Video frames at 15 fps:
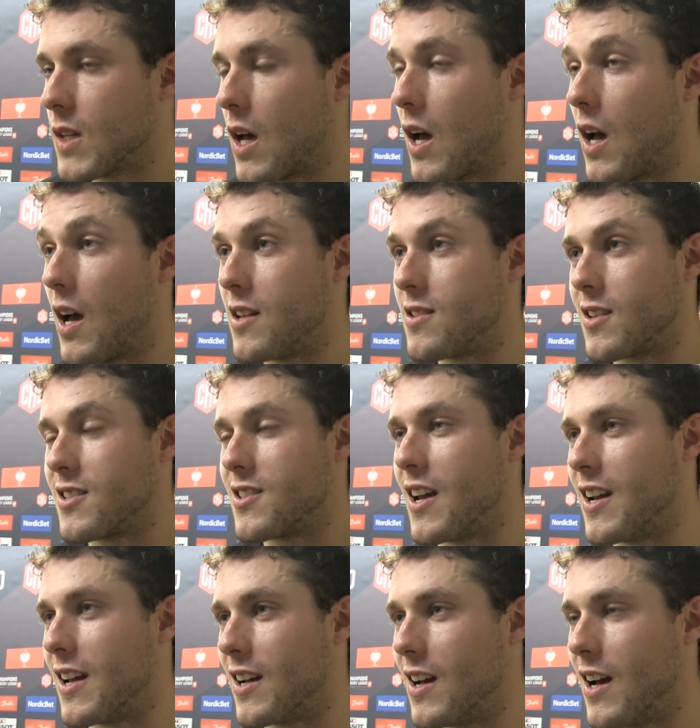It's
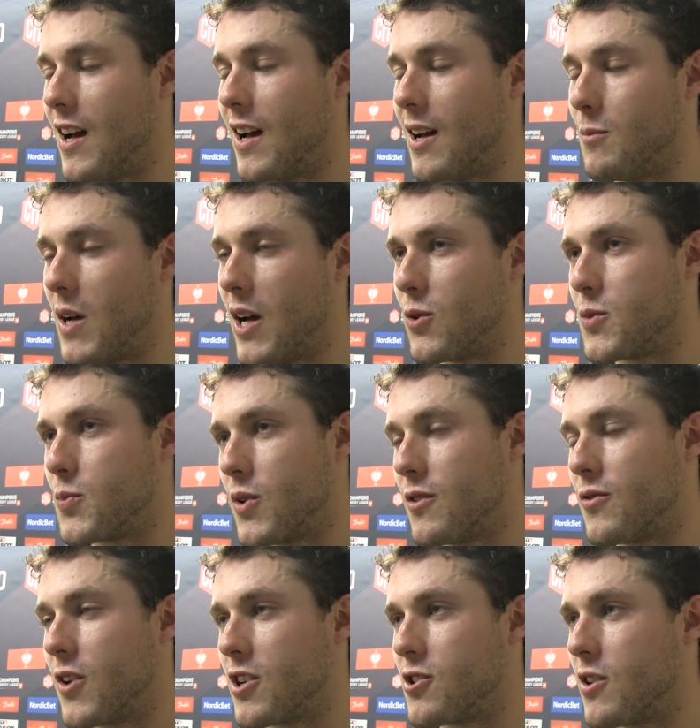exciting. I was
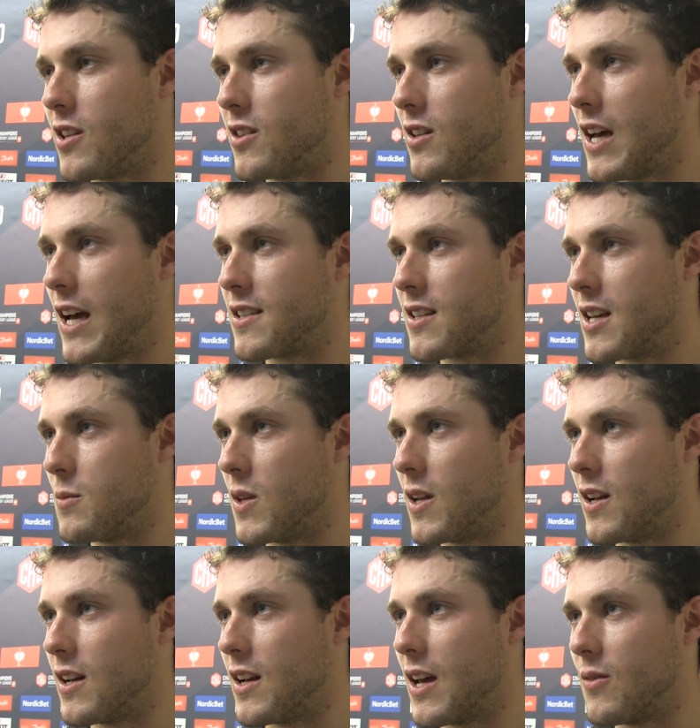pretty frustrated the last game
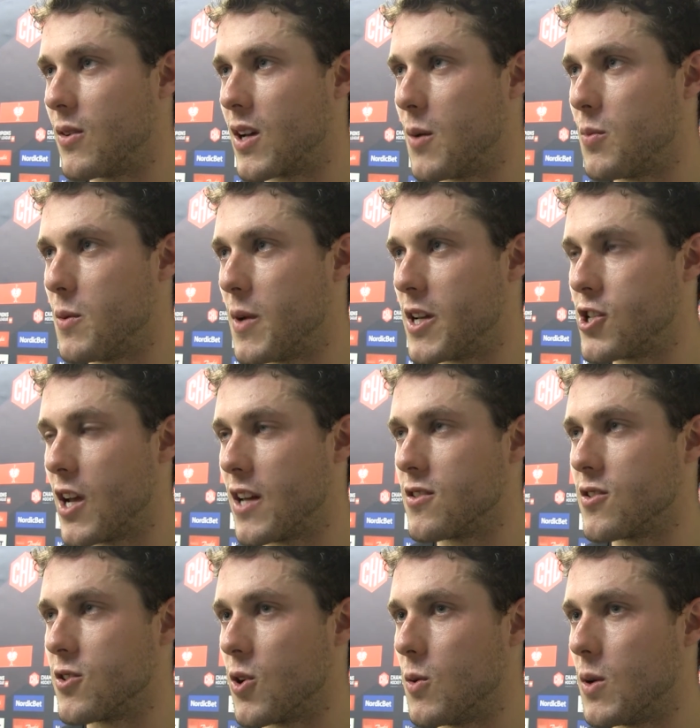that I didn't have a couple of my
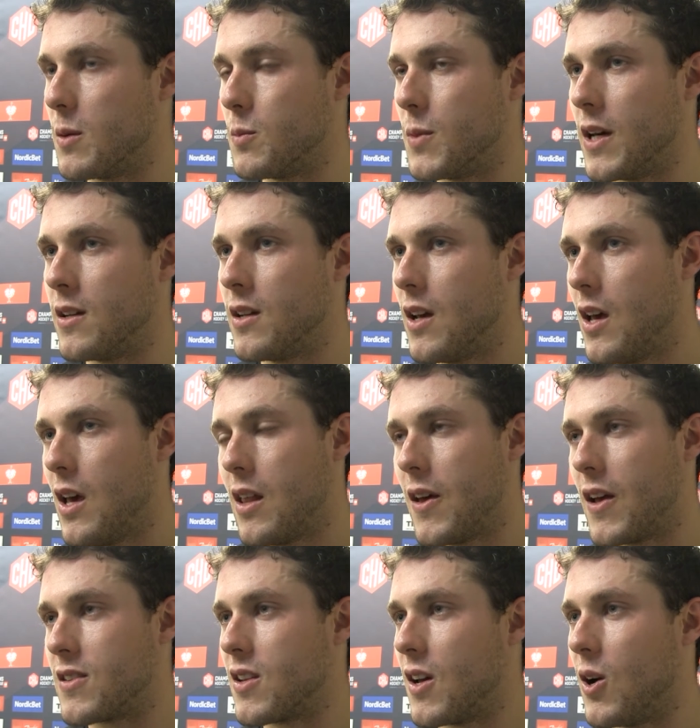chances go in, but
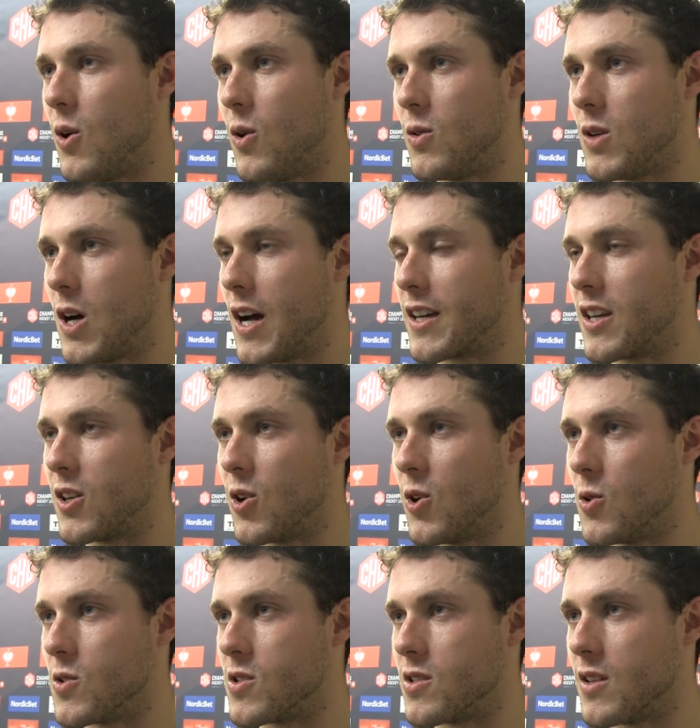that's how hockey
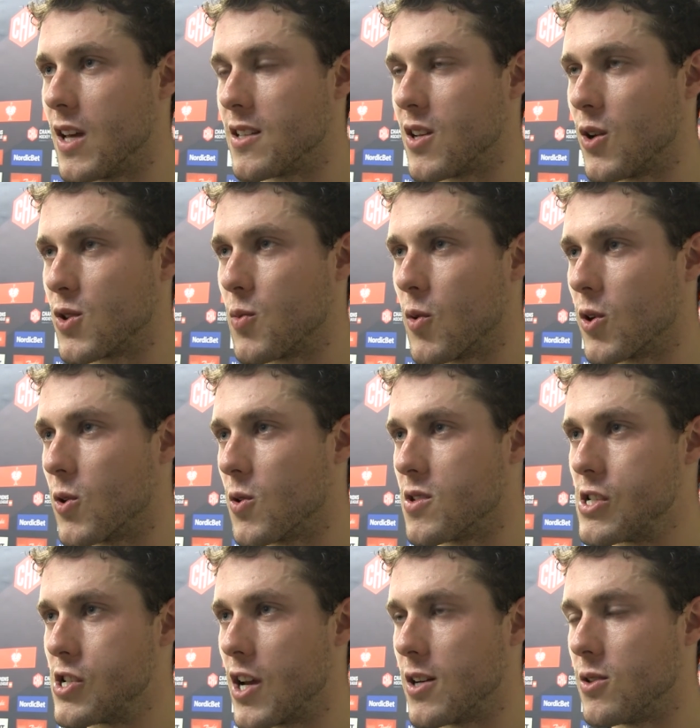goes and that's how sport
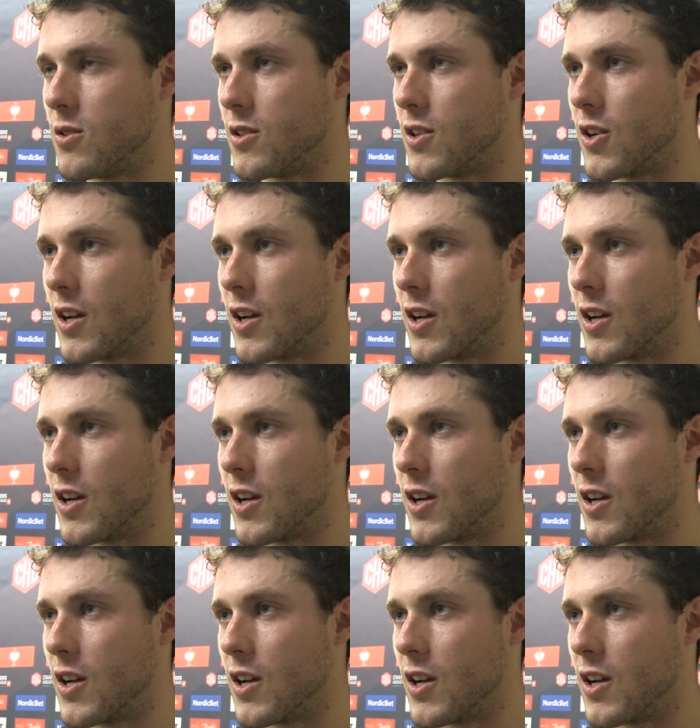goes in general.